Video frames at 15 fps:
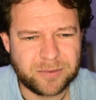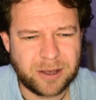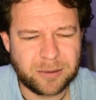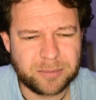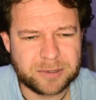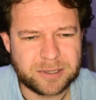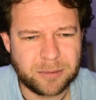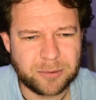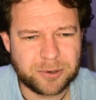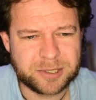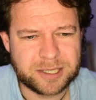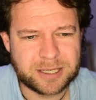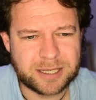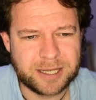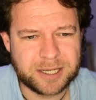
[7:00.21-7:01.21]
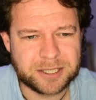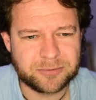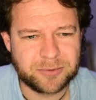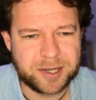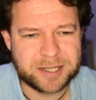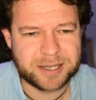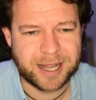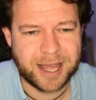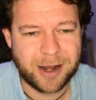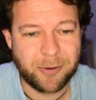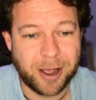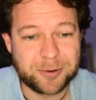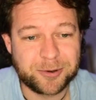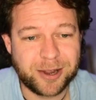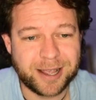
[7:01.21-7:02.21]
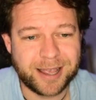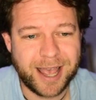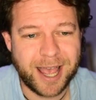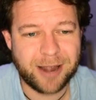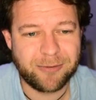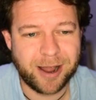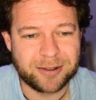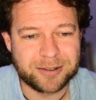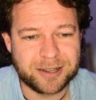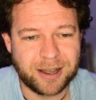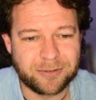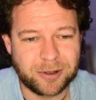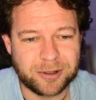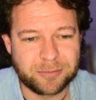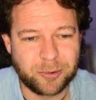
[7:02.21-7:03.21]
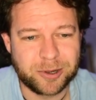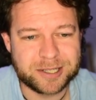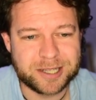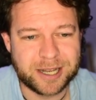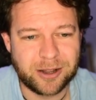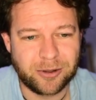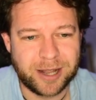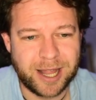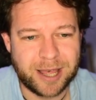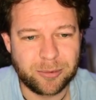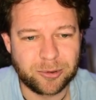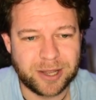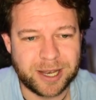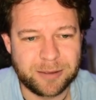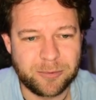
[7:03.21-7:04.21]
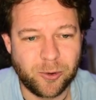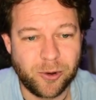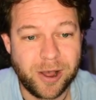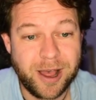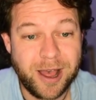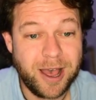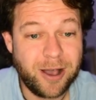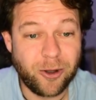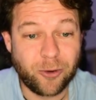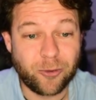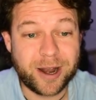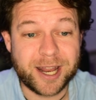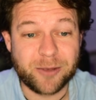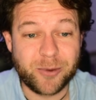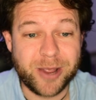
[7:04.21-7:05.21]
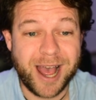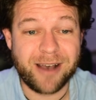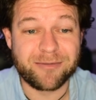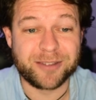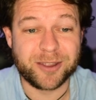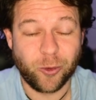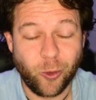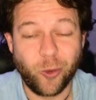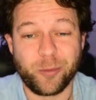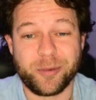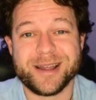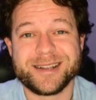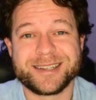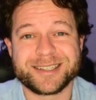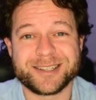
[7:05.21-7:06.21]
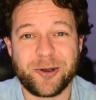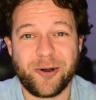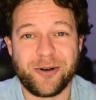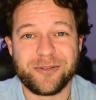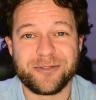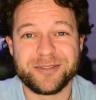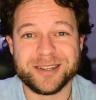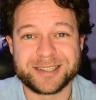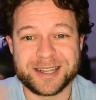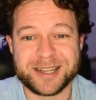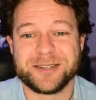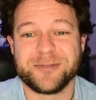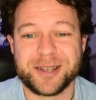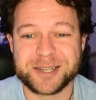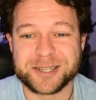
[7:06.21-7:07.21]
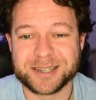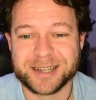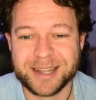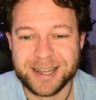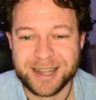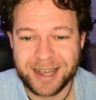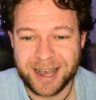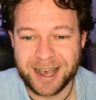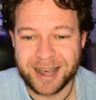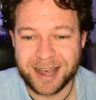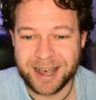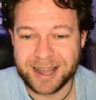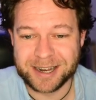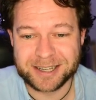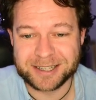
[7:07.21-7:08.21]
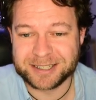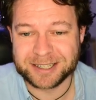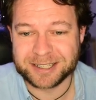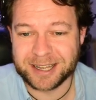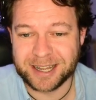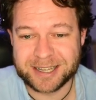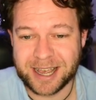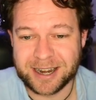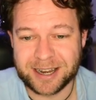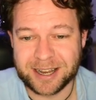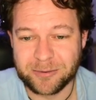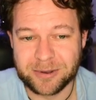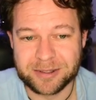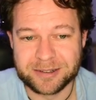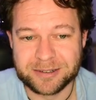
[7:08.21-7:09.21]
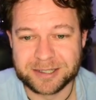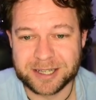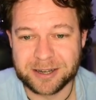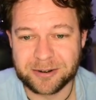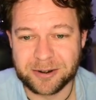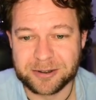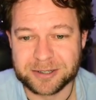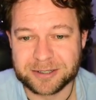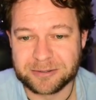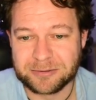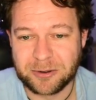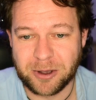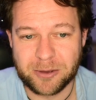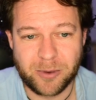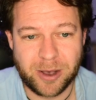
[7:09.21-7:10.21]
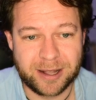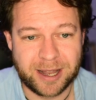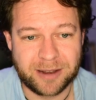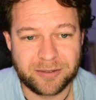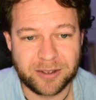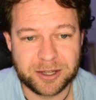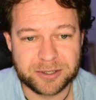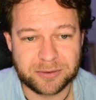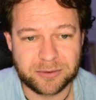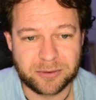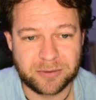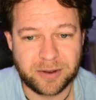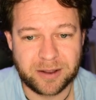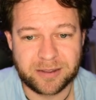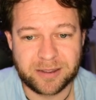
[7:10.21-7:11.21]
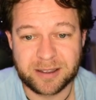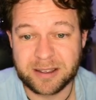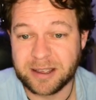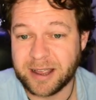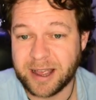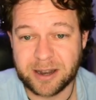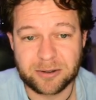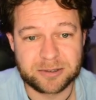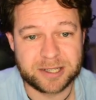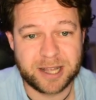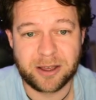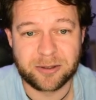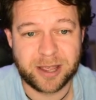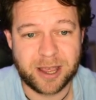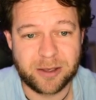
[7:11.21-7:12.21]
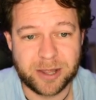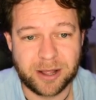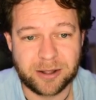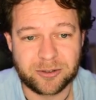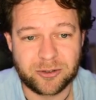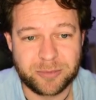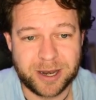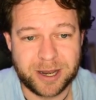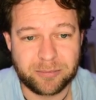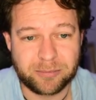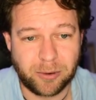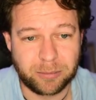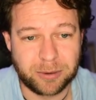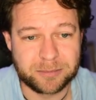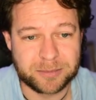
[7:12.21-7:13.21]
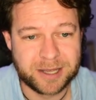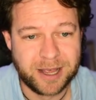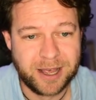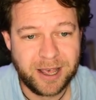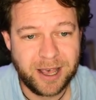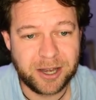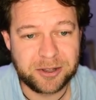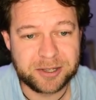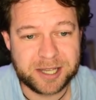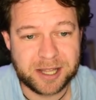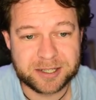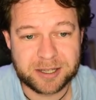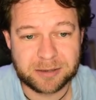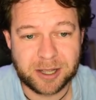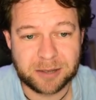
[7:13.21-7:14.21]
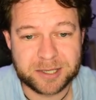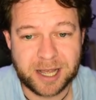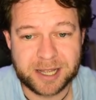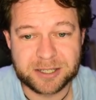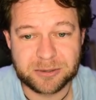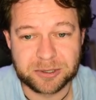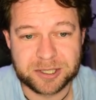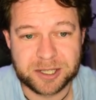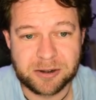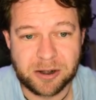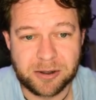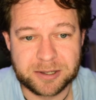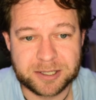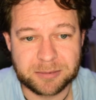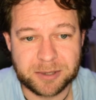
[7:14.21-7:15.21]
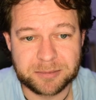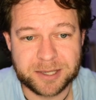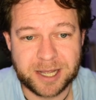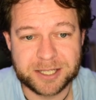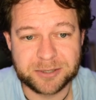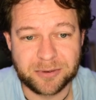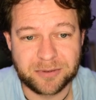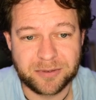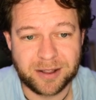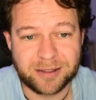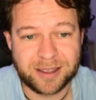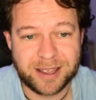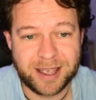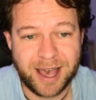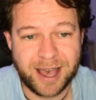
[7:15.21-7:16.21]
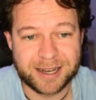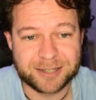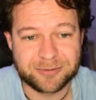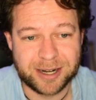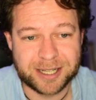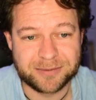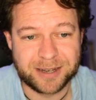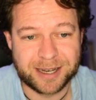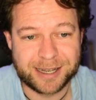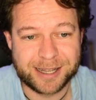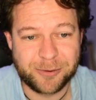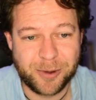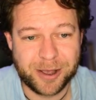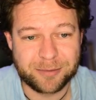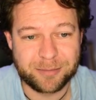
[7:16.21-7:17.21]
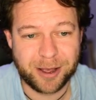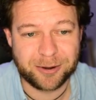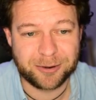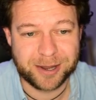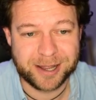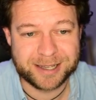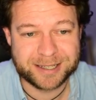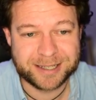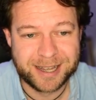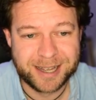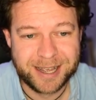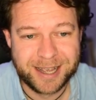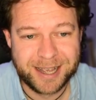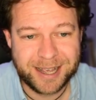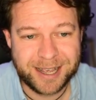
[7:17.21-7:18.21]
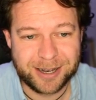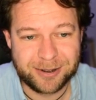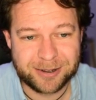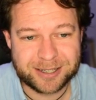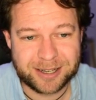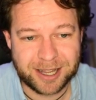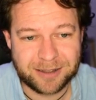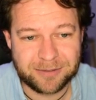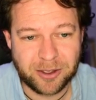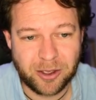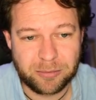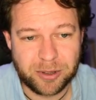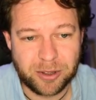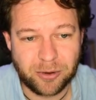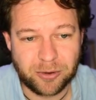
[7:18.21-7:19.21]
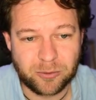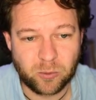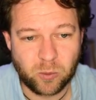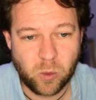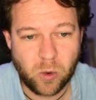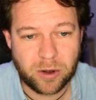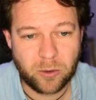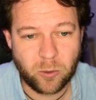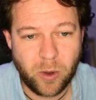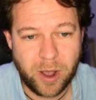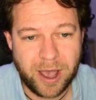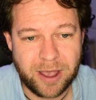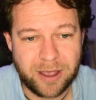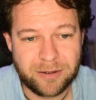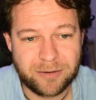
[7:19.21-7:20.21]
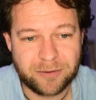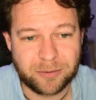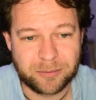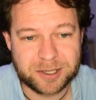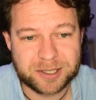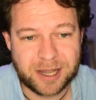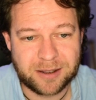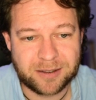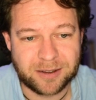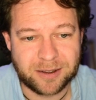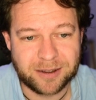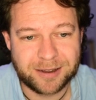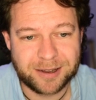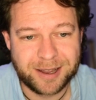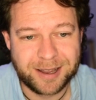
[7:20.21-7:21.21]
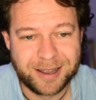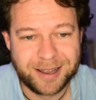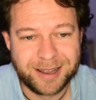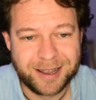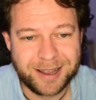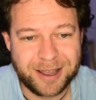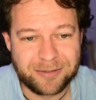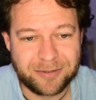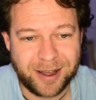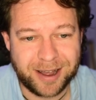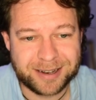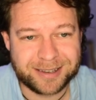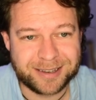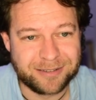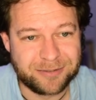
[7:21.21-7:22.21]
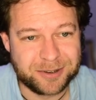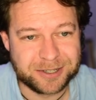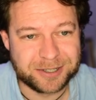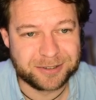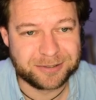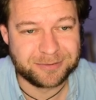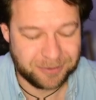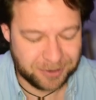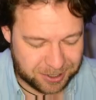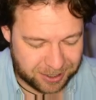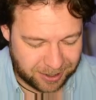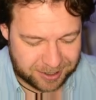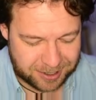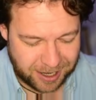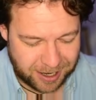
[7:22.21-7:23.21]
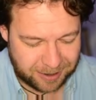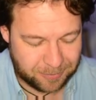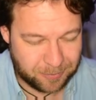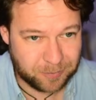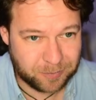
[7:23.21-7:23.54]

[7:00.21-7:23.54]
come across this glitch recently. Anyway, I'm dragging A around. I've got the points. They're not labeled anymore. Already we have the orbits of this iteration. And it's handling with zeros quite well. And if it goes off to infinity, it handles that okay without too many problems. And you can see that sometimes it heads towards 0 and sometimes it heads to infinity. And it's relatively clear where the boundary is. It looks like if you go beyond 1 away from the center, in fact, if we just visualize that,